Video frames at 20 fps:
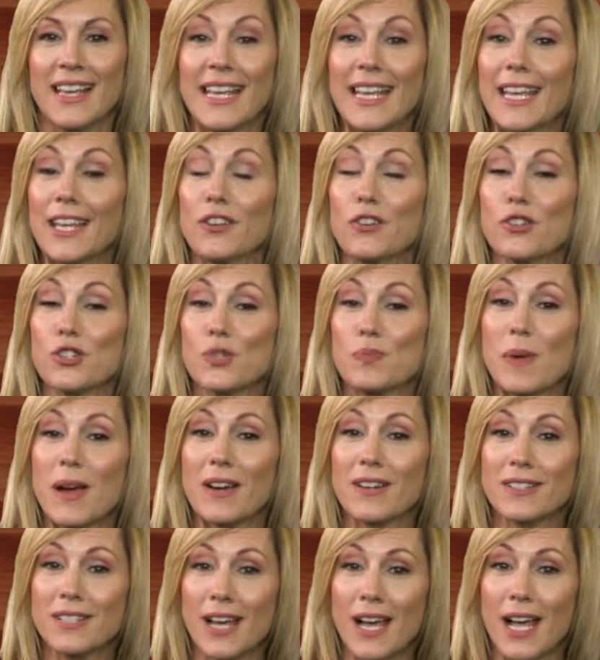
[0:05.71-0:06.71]
In her spare
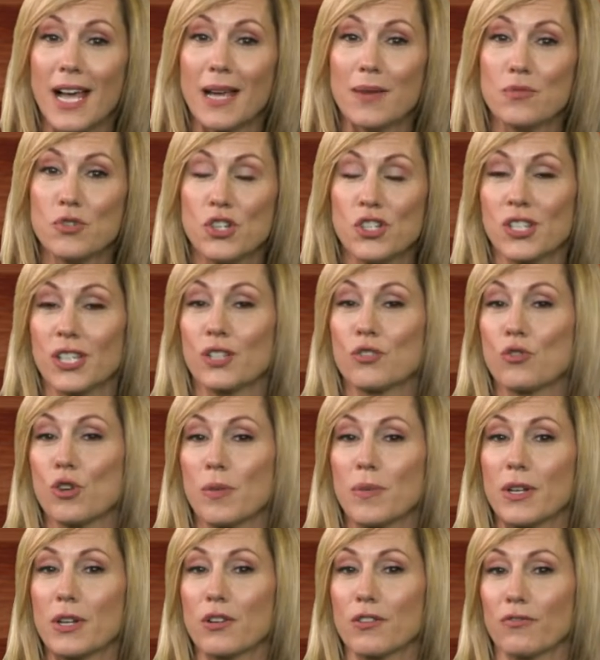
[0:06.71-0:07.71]
time, she's a
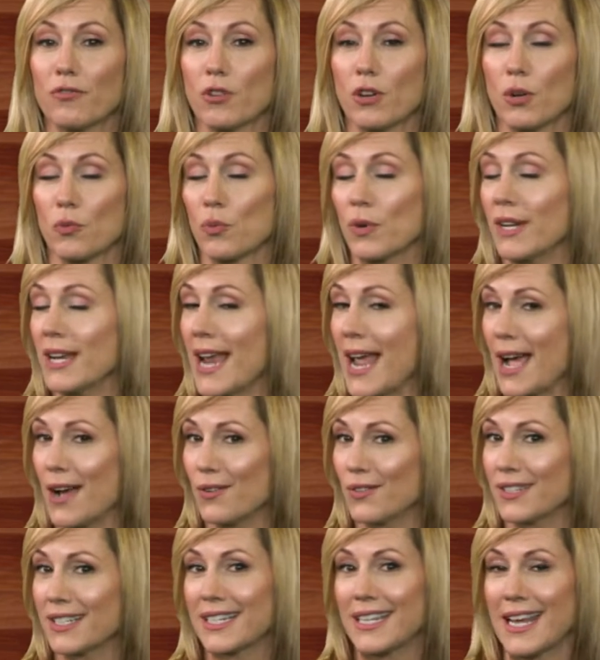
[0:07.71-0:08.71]
contributor for a renowned
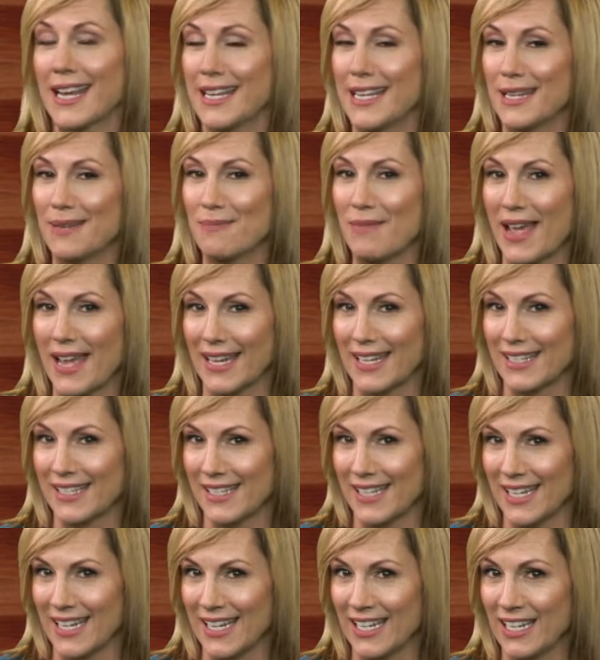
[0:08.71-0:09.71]
Canadian
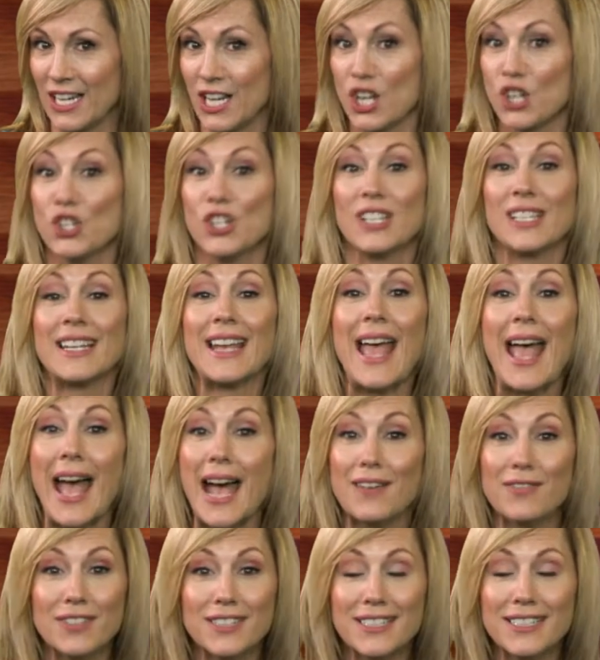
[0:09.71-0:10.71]
magazine. She's an
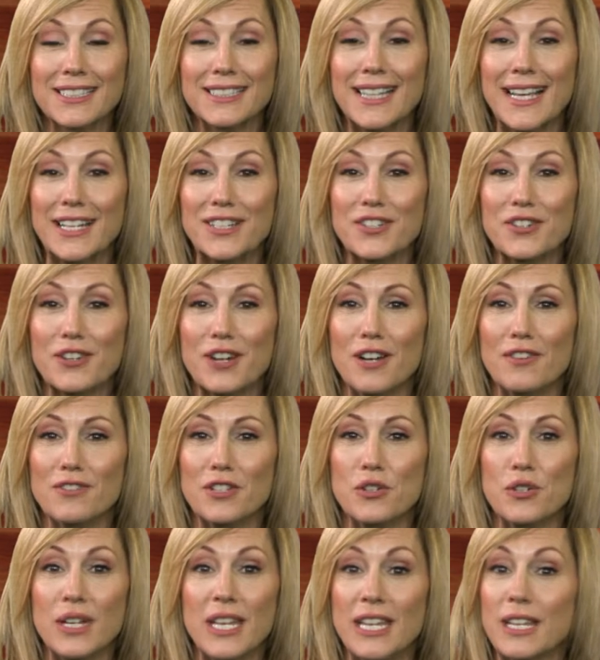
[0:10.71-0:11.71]
avid collector of
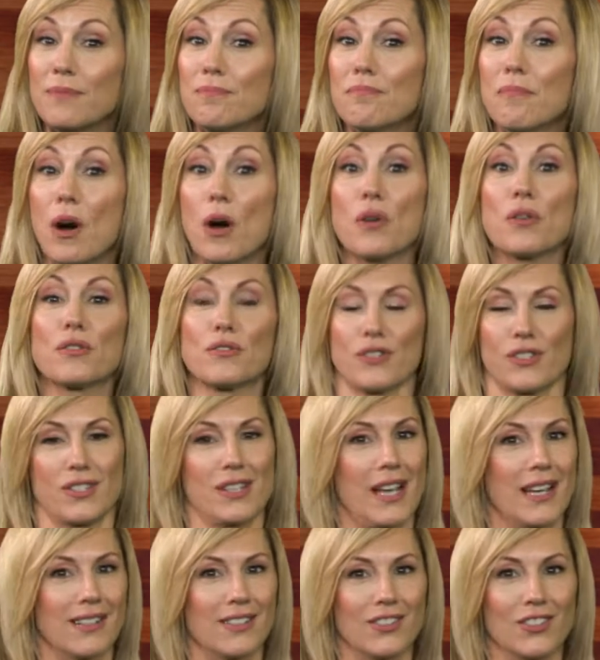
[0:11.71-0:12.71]
unique
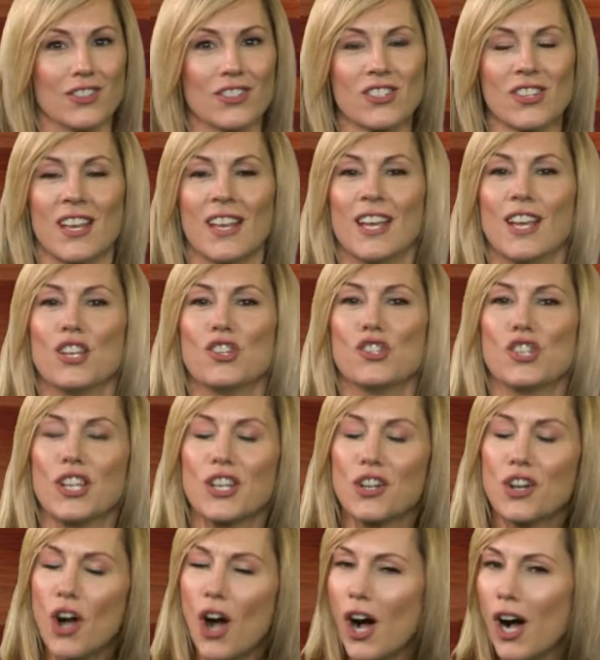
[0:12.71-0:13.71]
motorcycles. She
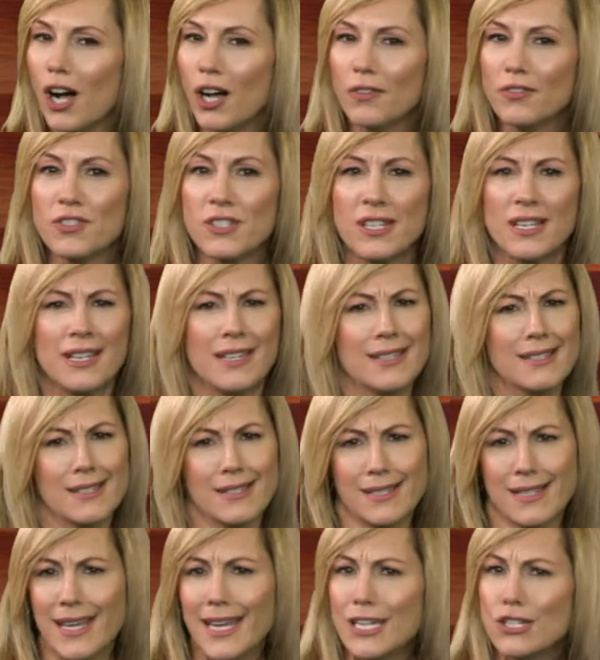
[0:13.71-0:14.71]
golfs,
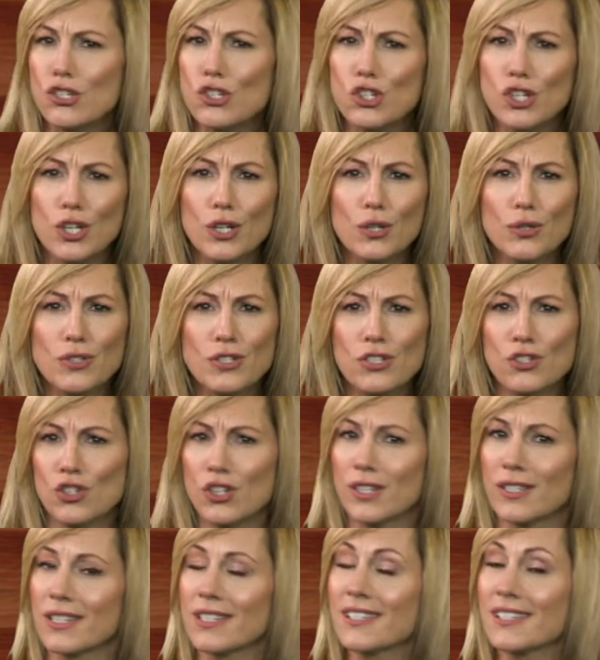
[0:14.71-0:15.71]
skeet shoots, she's a
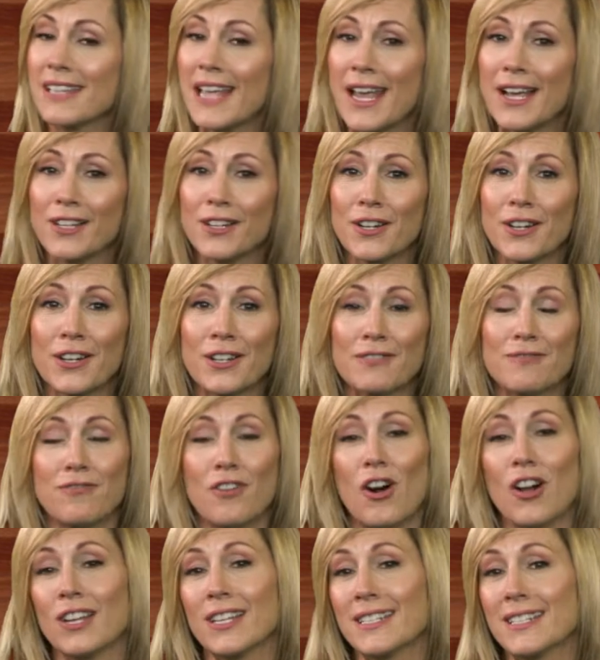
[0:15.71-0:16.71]
sailor,
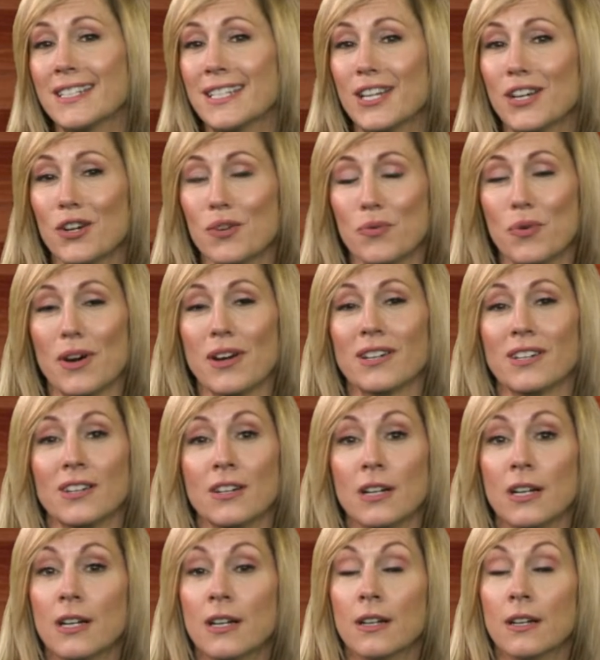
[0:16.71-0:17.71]
volunteer worker,
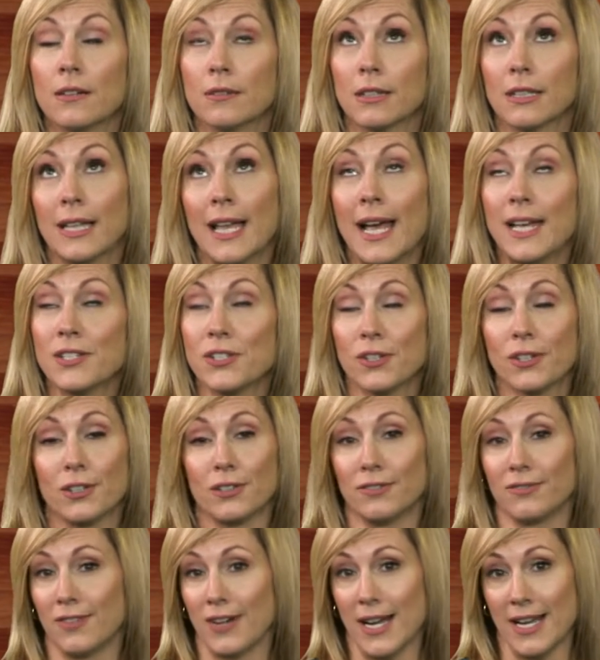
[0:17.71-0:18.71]
classical
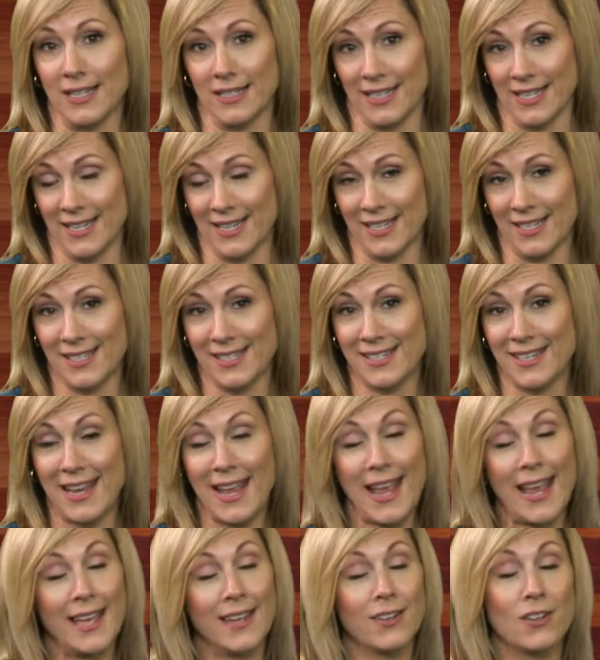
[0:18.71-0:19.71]
violinist,
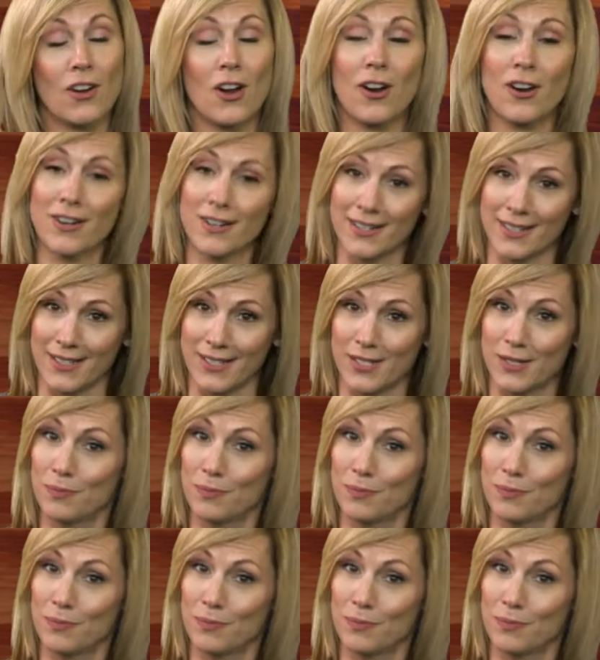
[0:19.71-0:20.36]
and artist.